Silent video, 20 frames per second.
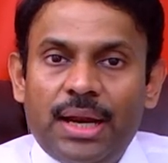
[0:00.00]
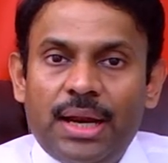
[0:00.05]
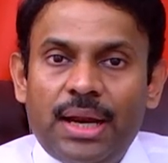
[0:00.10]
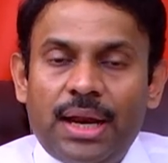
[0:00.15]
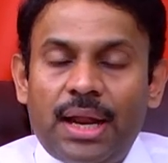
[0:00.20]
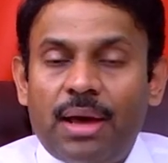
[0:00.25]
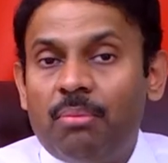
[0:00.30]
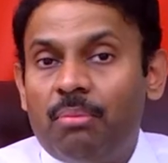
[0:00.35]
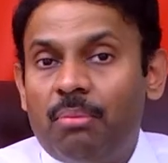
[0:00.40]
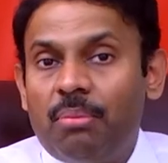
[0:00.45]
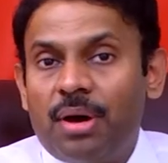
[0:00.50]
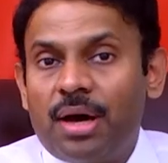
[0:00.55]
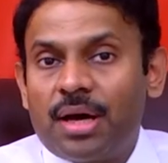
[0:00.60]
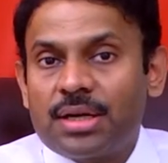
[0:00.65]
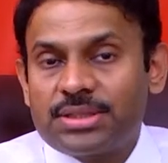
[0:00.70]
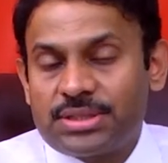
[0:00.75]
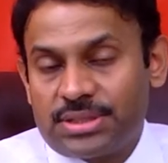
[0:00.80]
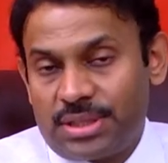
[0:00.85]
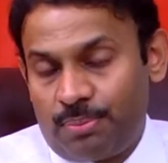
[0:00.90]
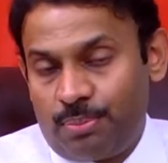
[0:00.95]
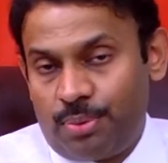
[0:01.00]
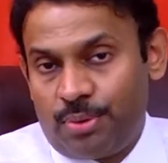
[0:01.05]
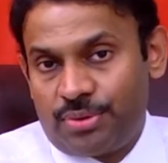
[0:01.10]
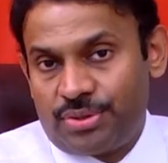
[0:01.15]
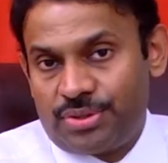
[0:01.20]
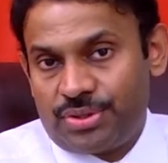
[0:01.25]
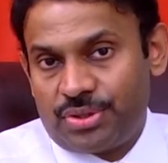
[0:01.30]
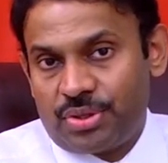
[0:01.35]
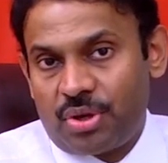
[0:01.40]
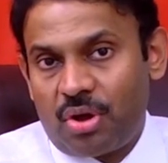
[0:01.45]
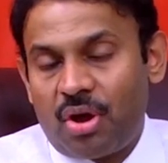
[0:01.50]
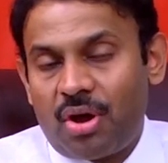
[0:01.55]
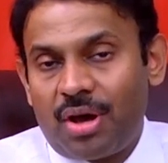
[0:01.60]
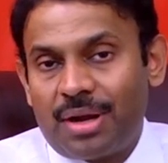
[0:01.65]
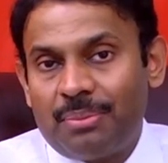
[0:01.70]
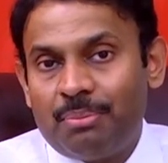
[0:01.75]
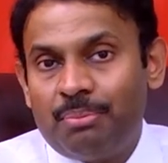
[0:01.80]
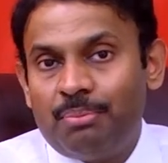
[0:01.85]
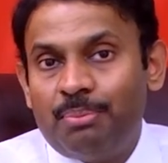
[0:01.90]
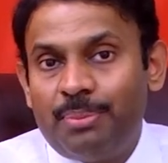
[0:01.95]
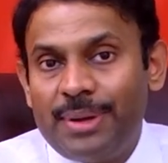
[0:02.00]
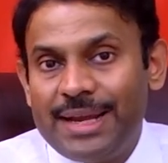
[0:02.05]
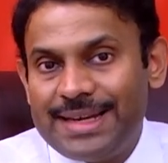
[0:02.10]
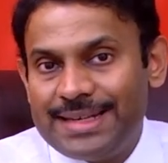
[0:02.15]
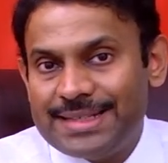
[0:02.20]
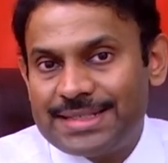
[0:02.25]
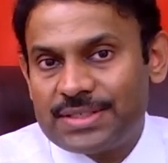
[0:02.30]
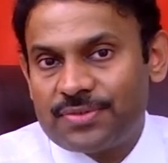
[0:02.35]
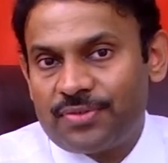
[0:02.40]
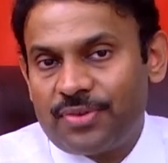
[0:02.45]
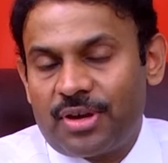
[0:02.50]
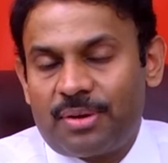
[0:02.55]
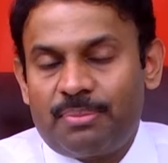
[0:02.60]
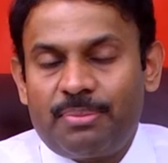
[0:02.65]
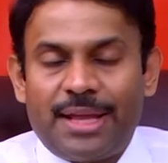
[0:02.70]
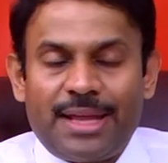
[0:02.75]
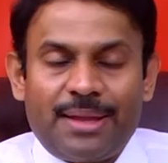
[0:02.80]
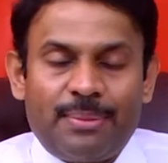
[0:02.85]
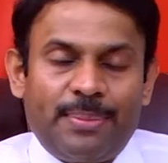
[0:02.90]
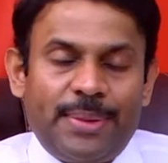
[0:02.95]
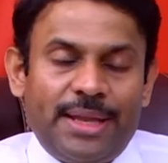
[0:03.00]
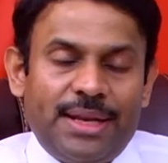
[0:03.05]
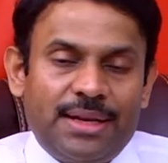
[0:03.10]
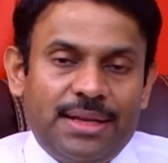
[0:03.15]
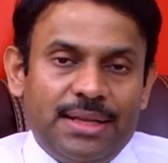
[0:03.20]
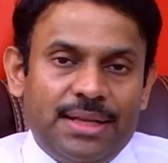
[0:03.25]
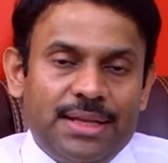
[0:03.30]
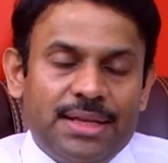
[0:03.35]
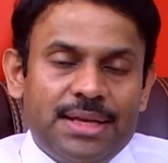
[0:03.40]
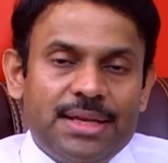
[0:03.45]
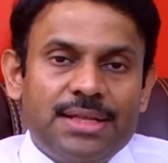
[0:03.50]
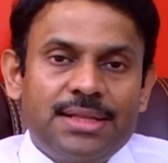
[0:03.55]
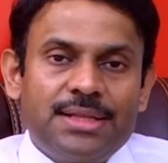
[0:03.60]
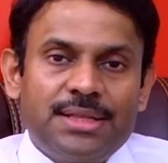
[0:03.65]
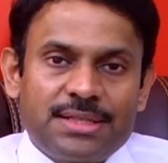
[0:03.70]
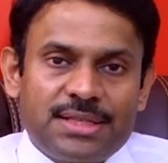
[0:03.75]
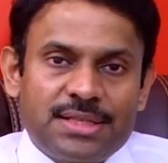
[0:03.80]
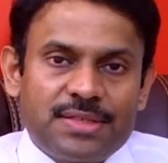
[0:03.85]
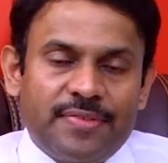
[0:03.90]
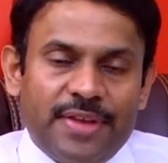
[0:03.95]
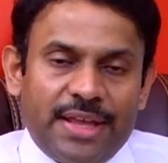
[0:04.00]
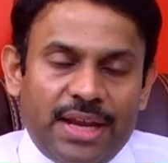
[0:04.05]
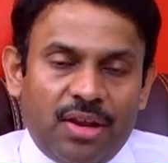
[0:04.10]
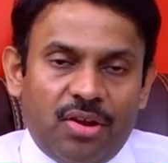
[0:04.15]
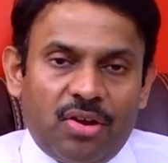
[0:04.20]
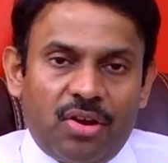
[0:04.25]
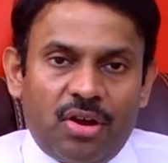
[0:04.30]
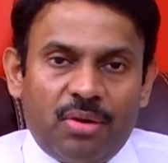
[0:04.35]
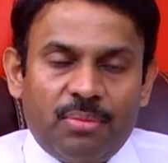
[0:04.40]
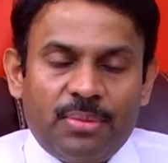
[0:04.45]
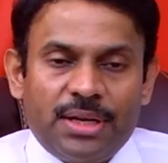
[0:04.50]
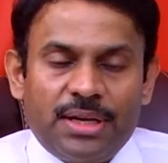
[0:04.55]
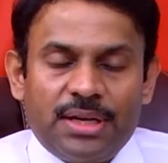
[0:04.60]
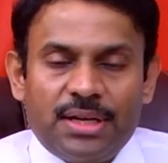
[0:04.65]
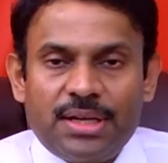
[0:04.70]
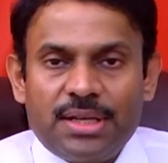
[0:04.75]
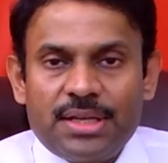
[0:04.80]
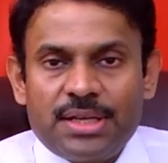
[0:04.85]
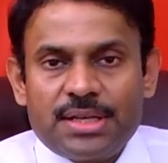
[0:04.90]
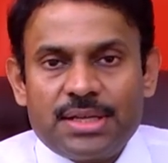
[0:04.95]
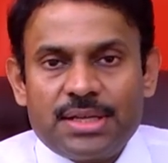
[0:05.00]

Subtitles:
lumbar supports or belts for back pain. This is very common.